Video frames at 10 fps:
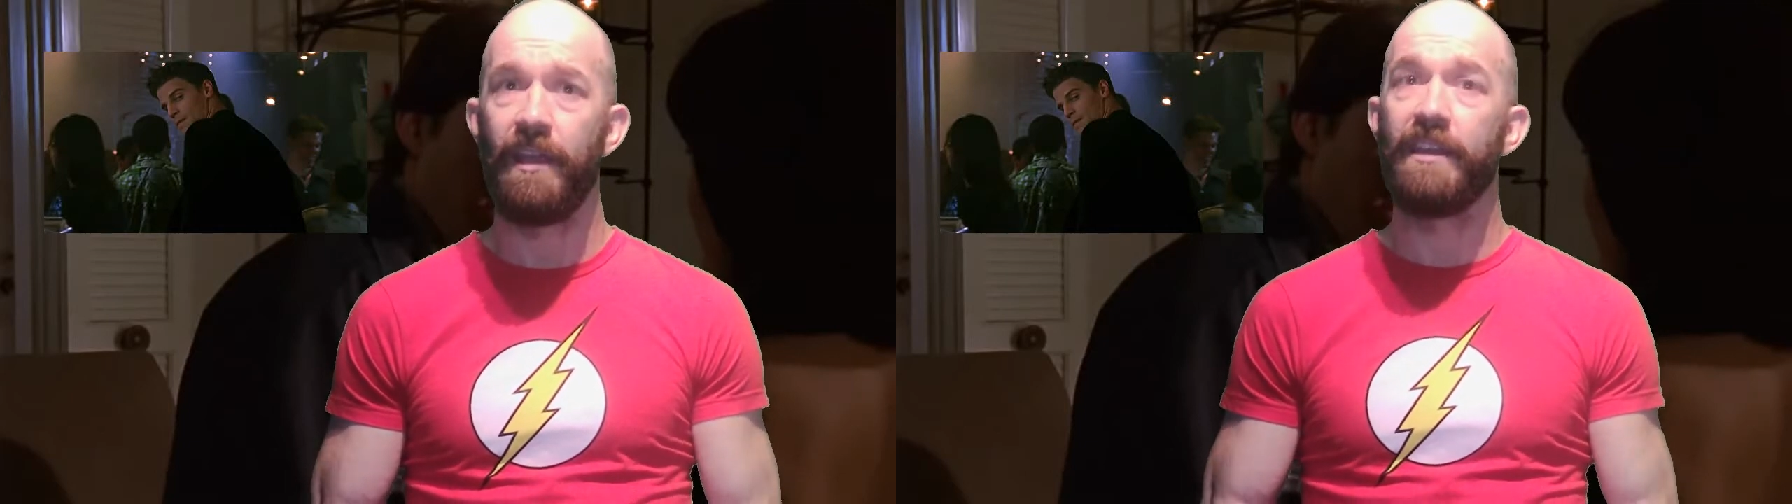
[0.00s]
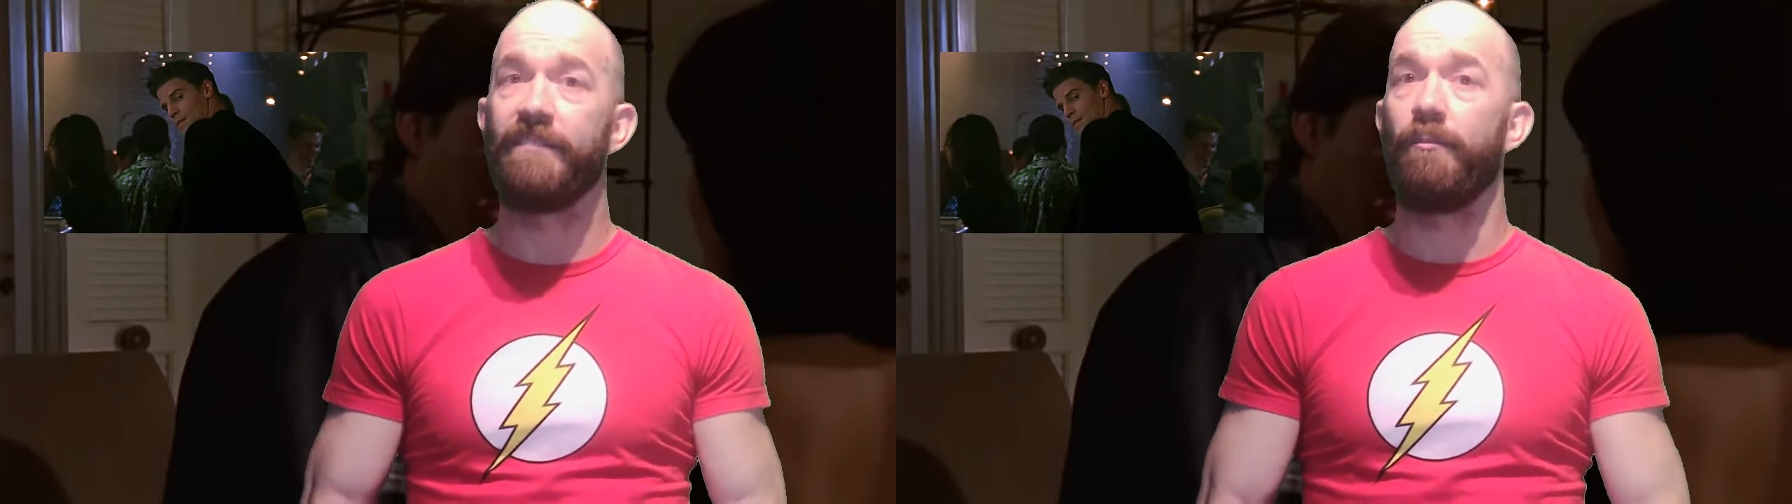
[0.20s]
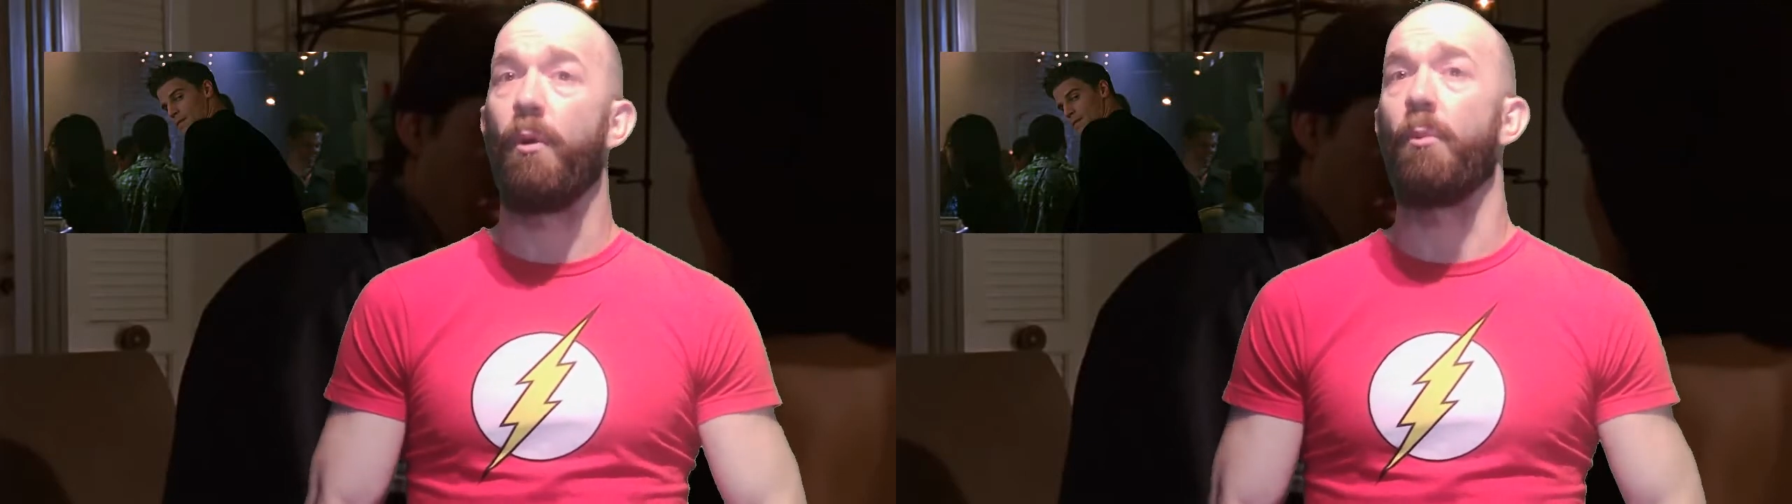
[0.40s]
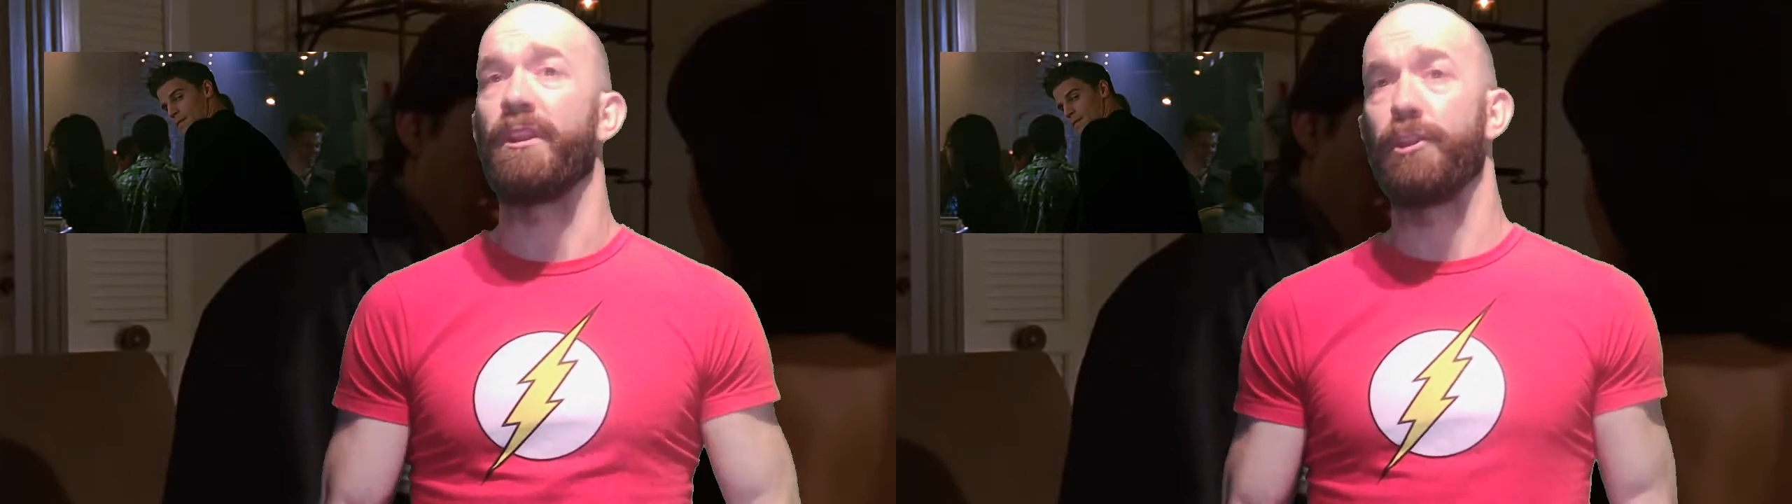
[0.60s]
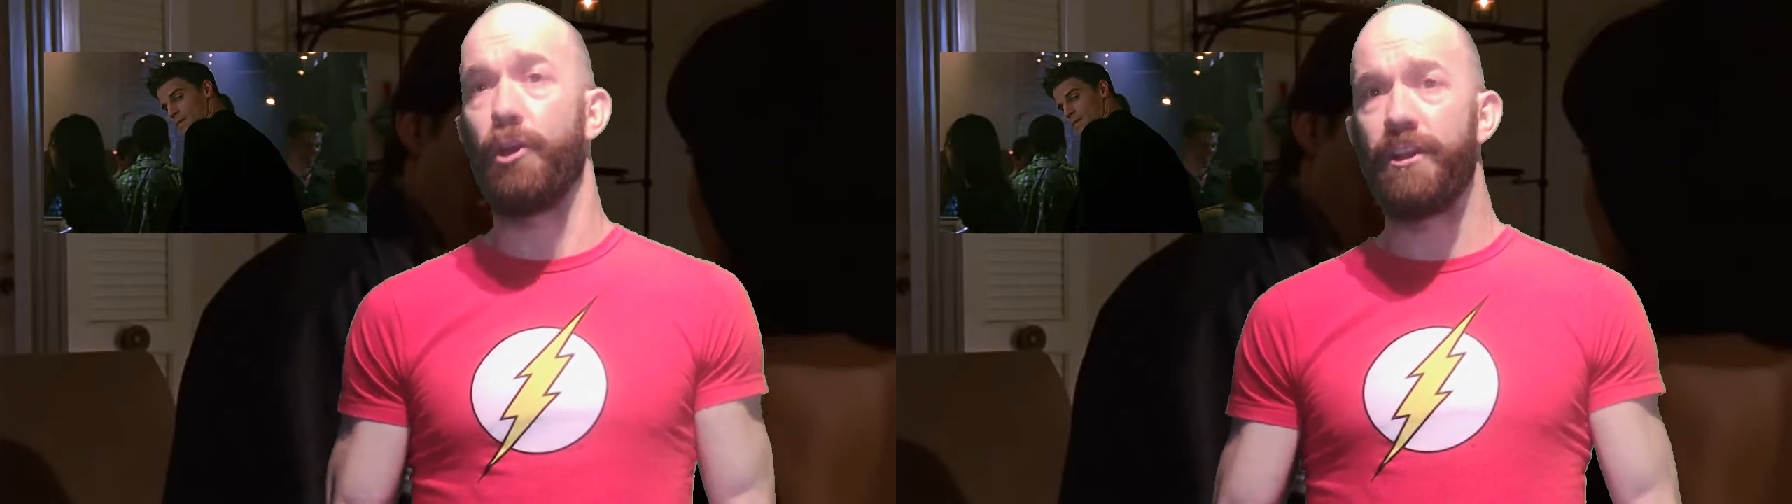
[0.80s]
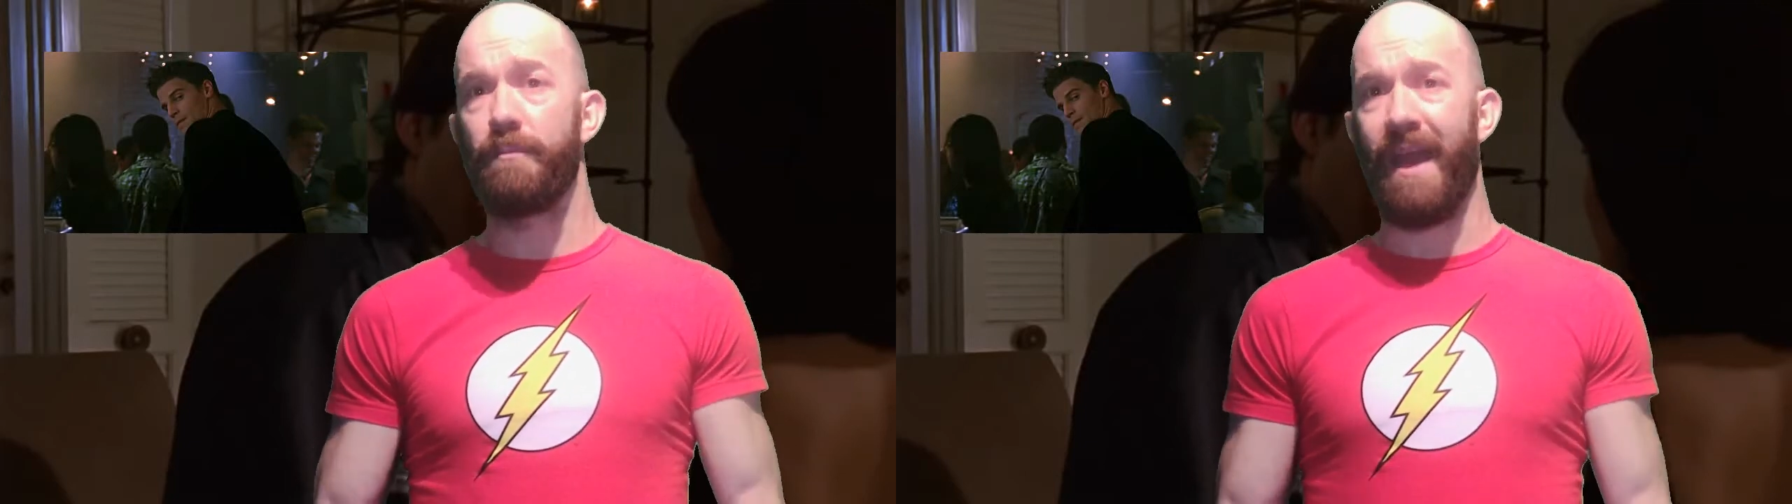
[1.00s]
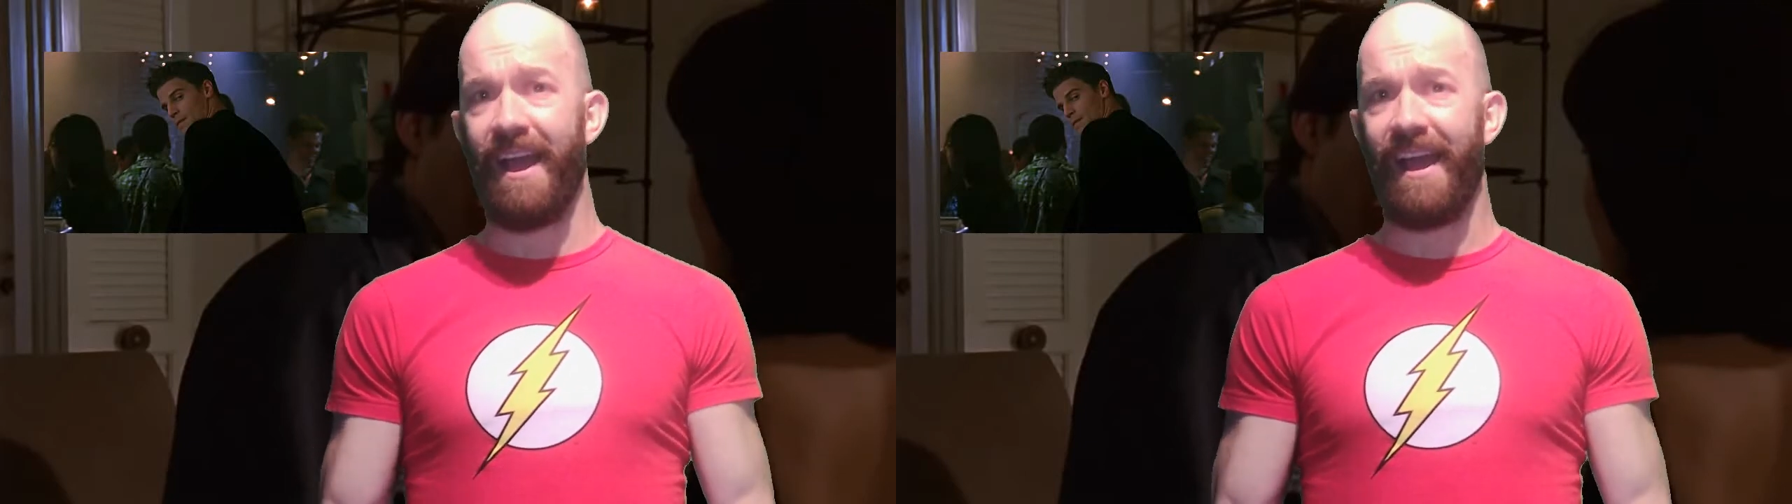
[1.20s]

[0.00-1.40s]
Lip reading: Given what we learn about